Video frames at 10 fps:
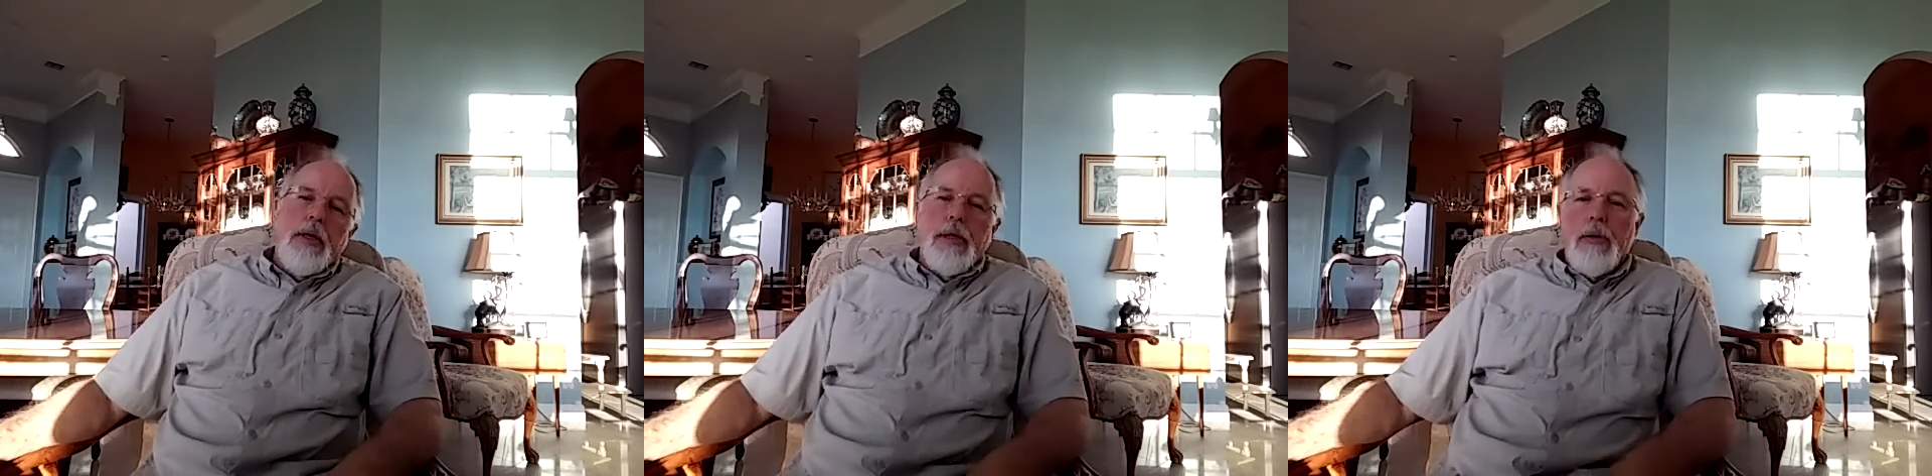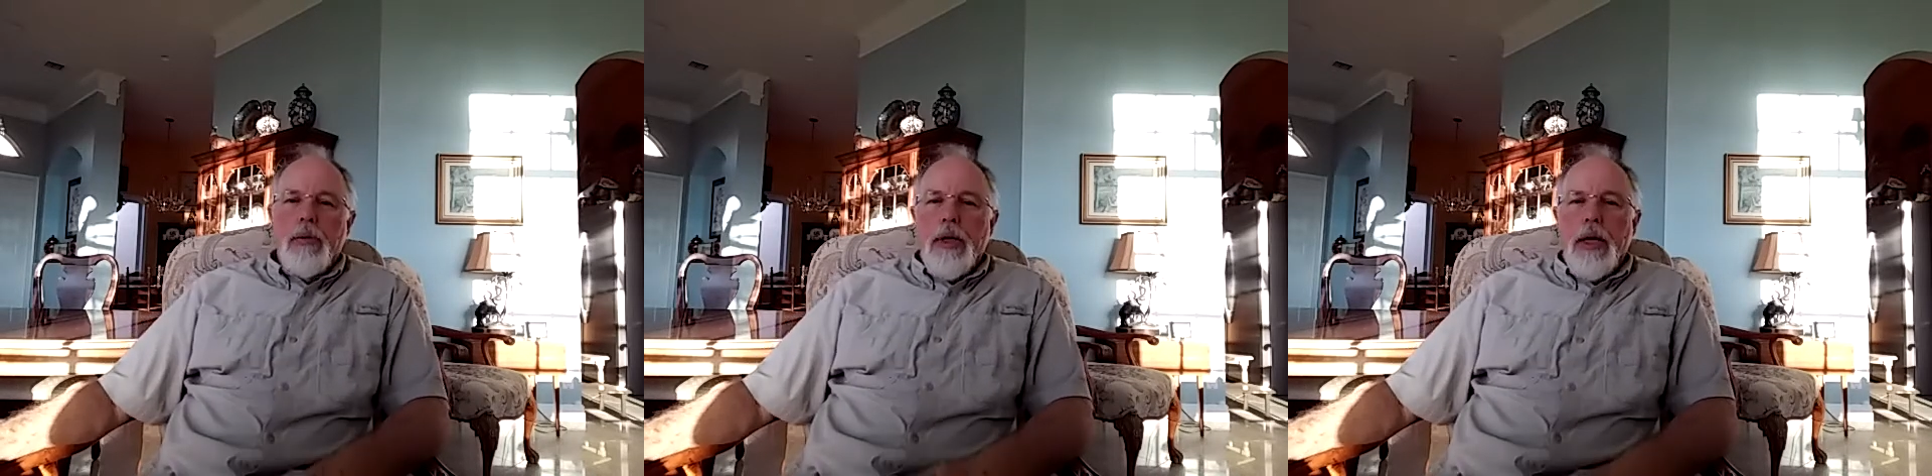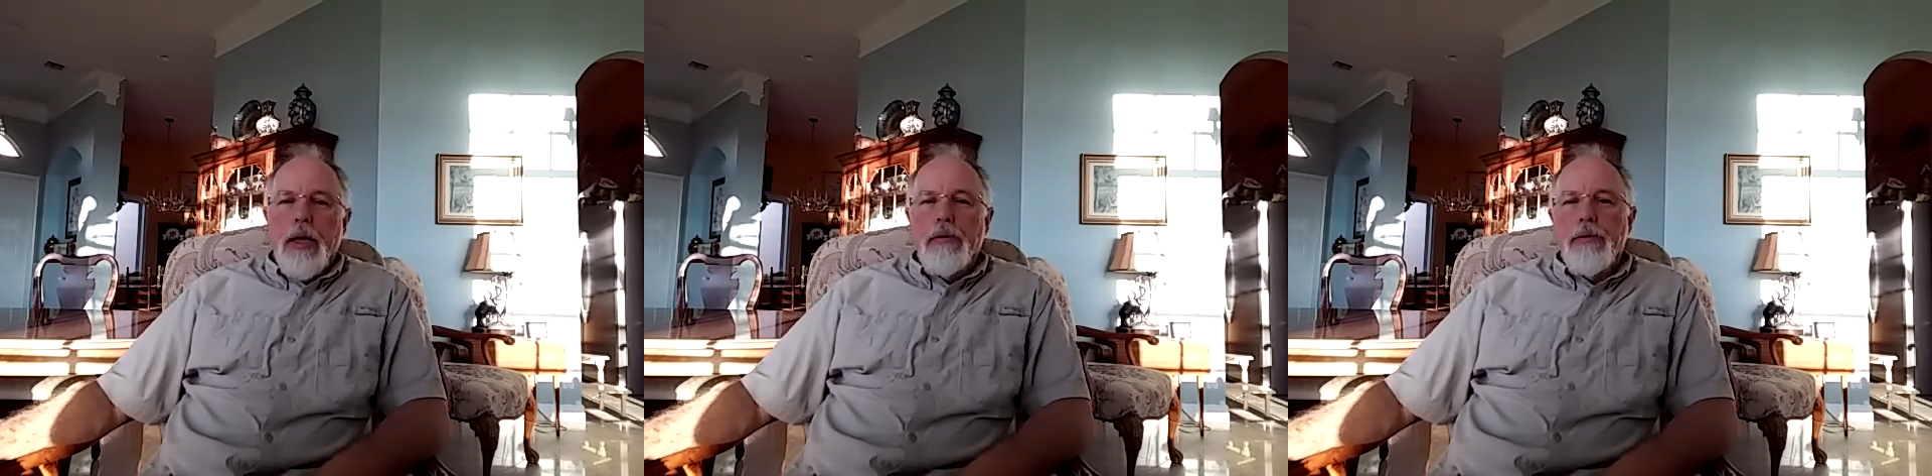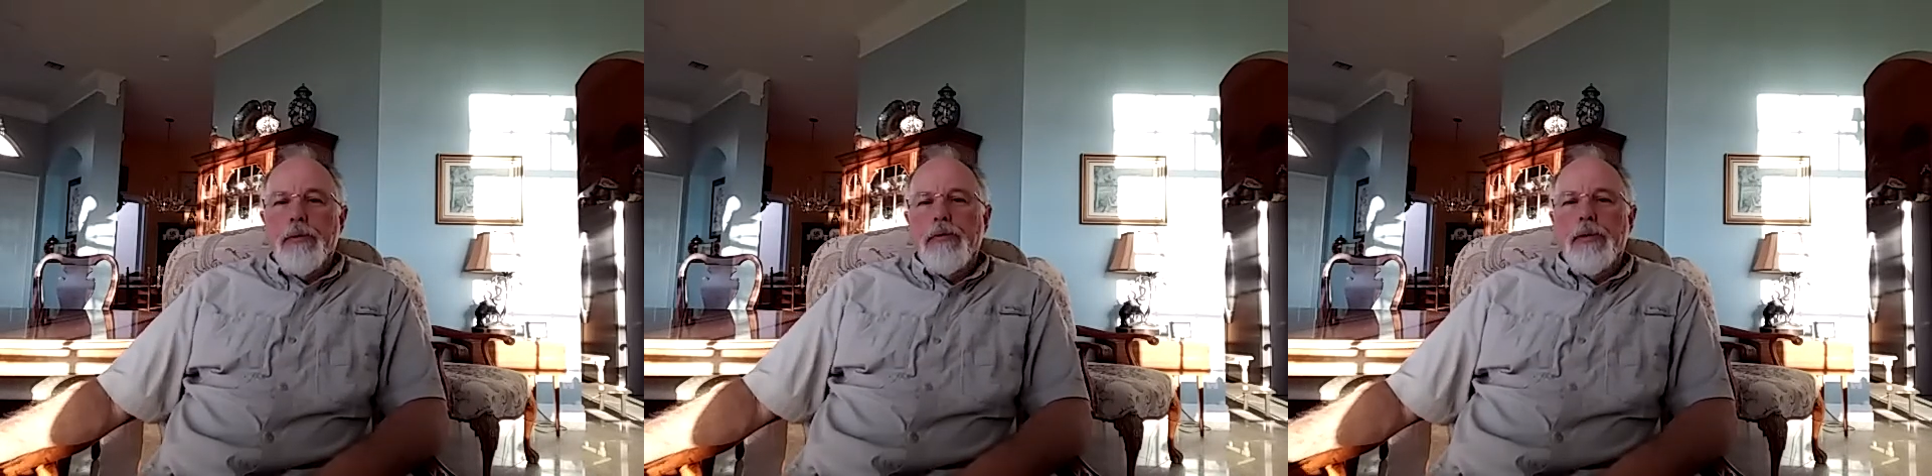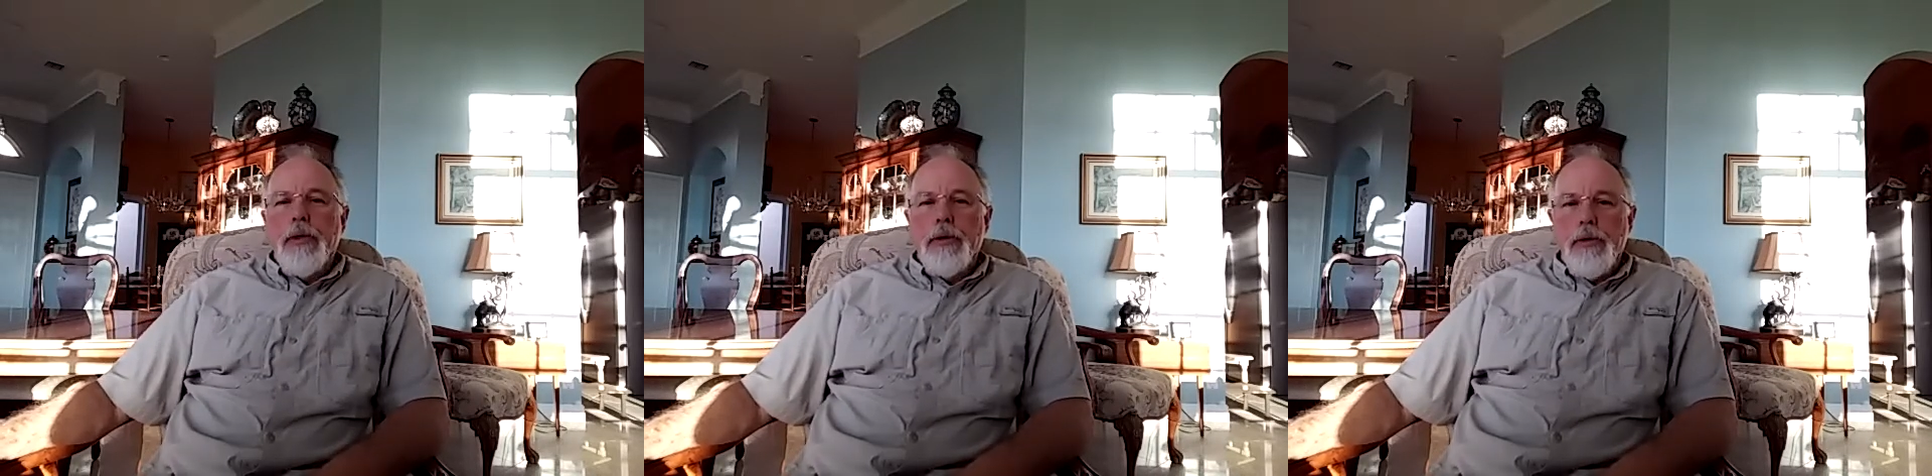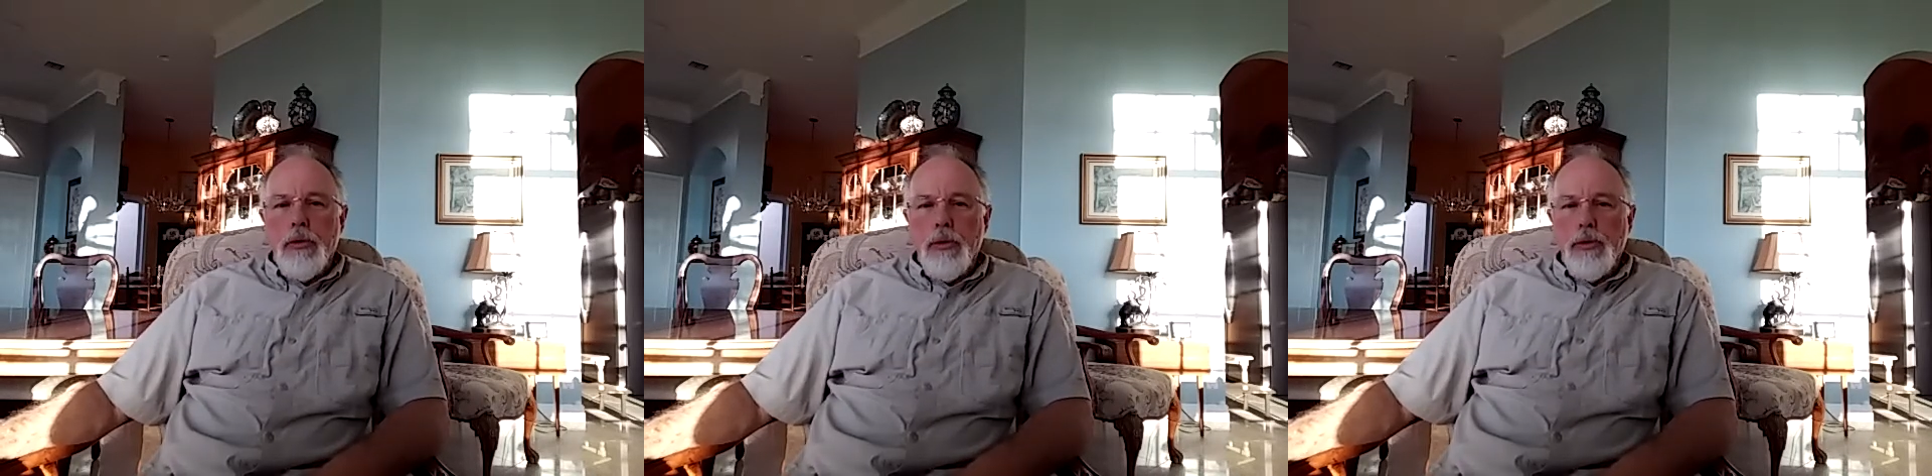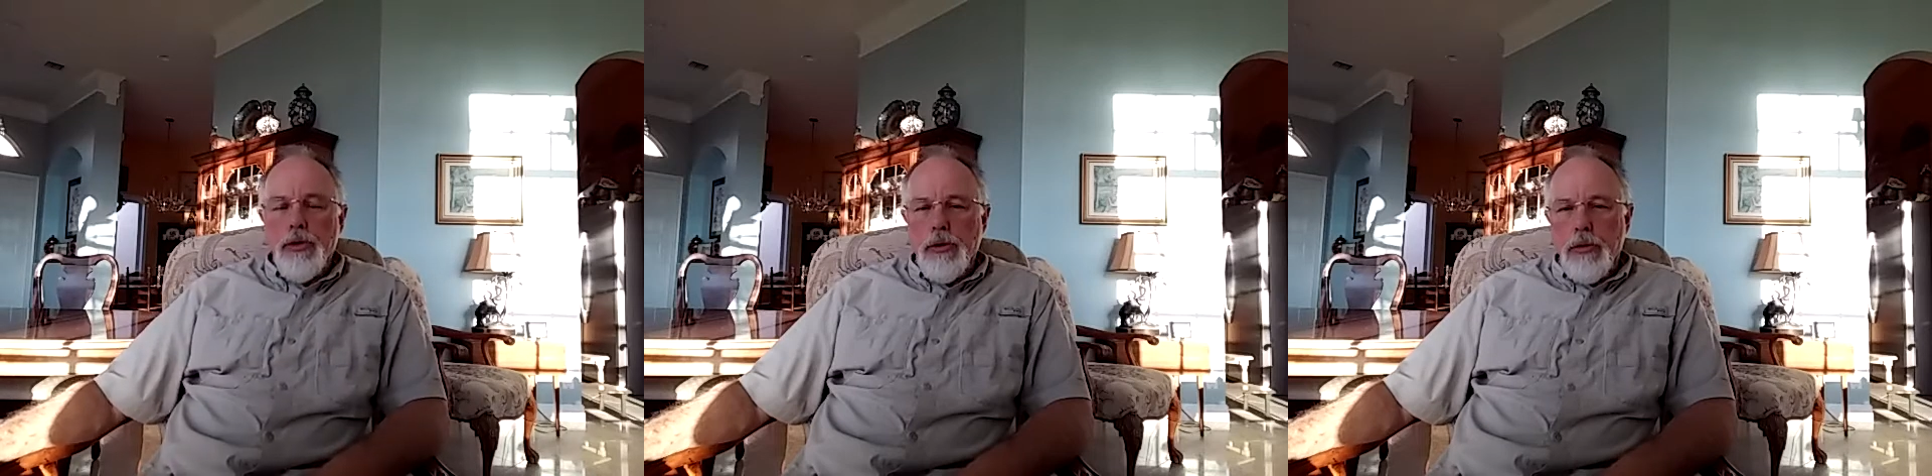that we have of school
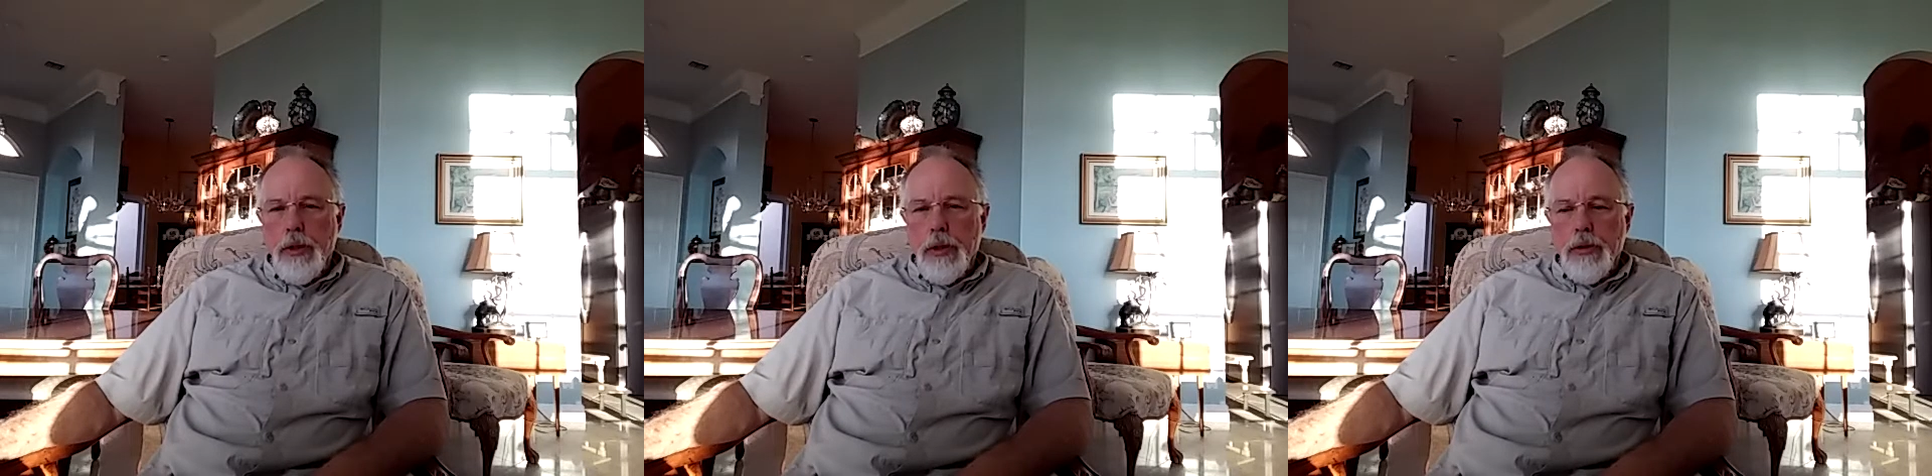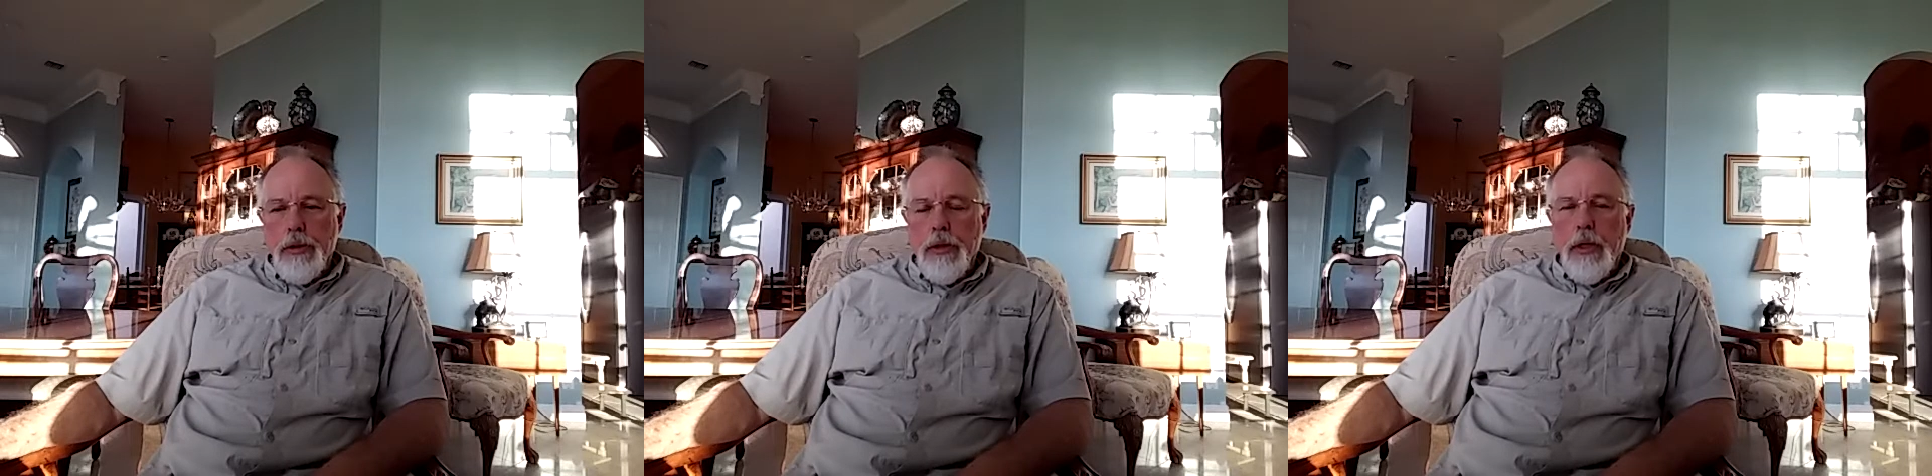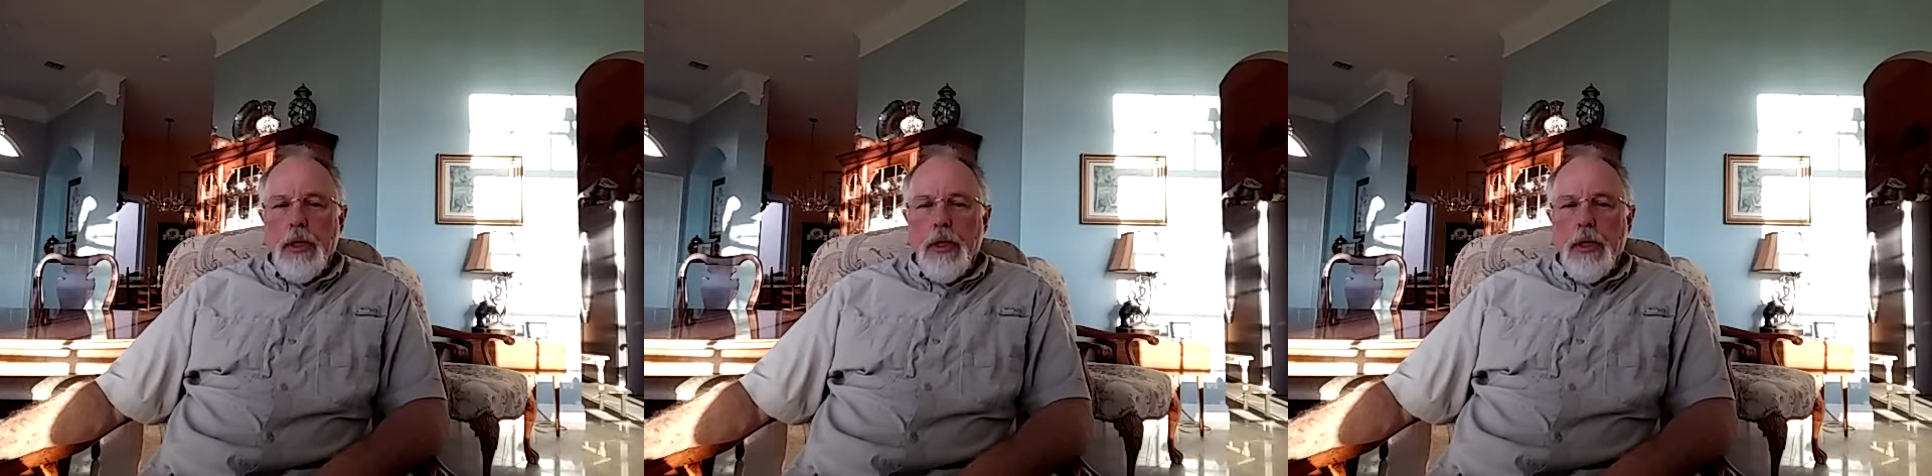shootings